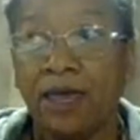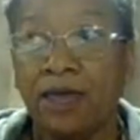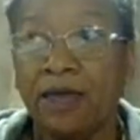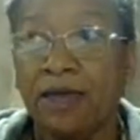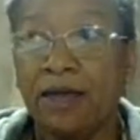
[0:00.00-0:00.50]

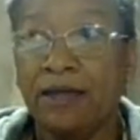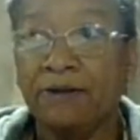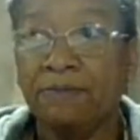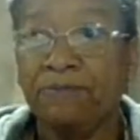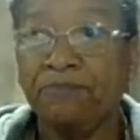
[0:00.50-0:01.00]

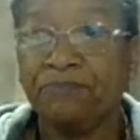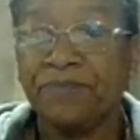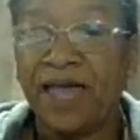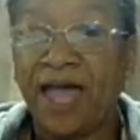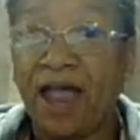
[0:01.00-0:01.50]
And
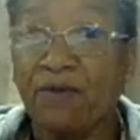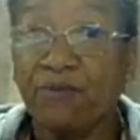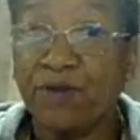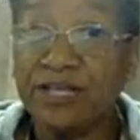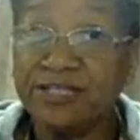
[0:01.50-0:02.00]
I
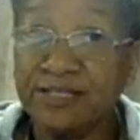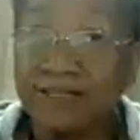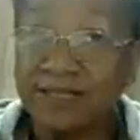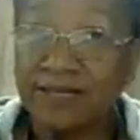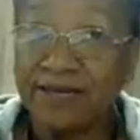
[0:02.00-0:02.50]

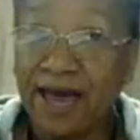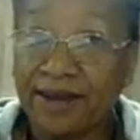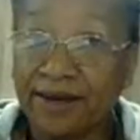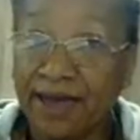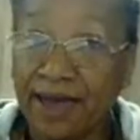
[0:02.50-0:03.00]
recently
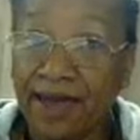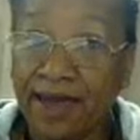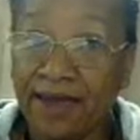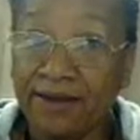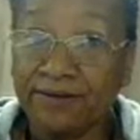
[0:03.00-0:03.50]
got an
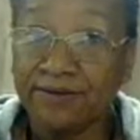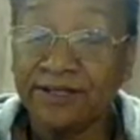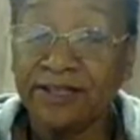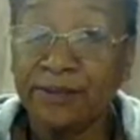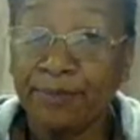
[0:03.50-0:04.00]
ad
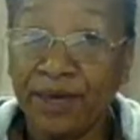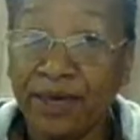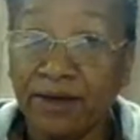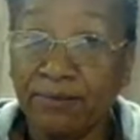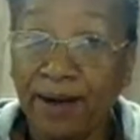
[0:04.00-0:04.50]
in the
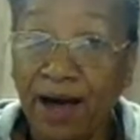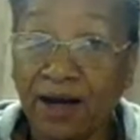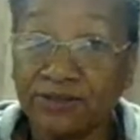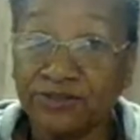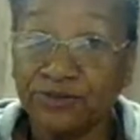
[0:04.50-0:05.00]

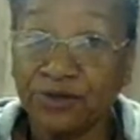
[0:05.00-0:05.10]
mailbox,